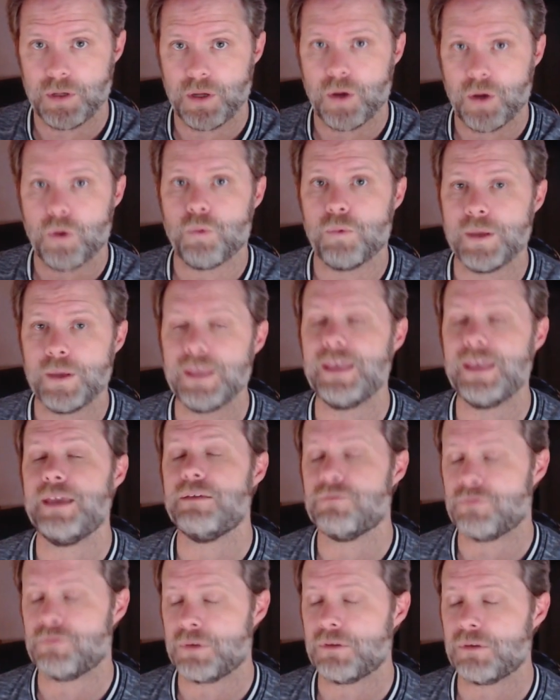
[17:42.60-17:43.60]
We get
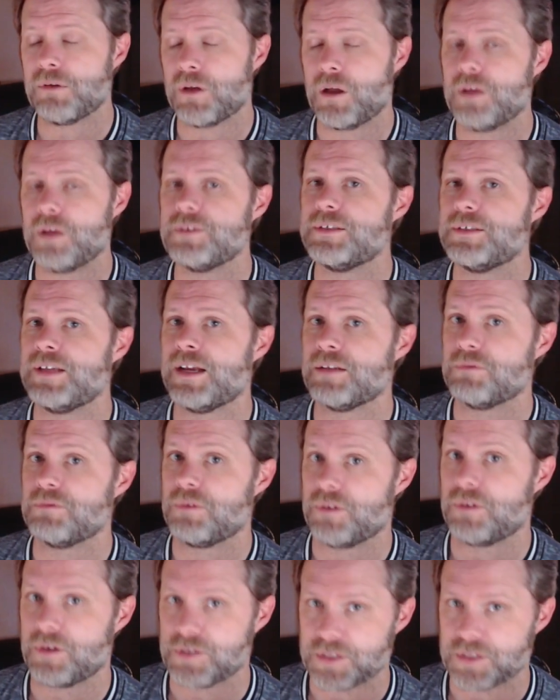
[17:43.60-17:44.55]
in real contact with our